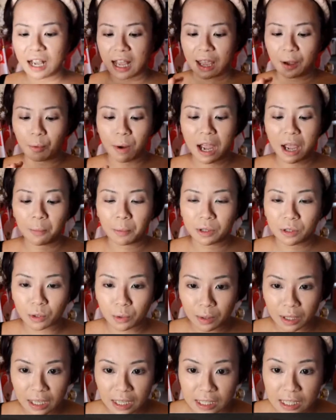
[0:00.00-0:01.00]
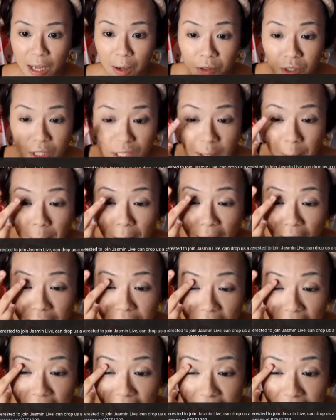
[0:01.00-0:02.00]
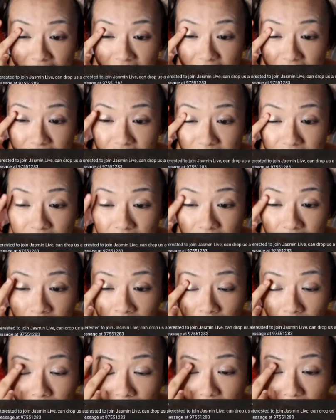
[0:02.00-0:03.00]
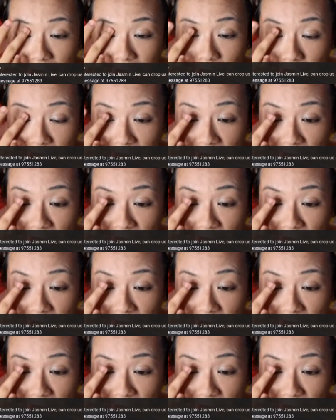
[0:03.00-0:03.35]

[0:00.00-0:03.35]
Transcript: and what I will do is I will just apply on the eyelid. Okay, to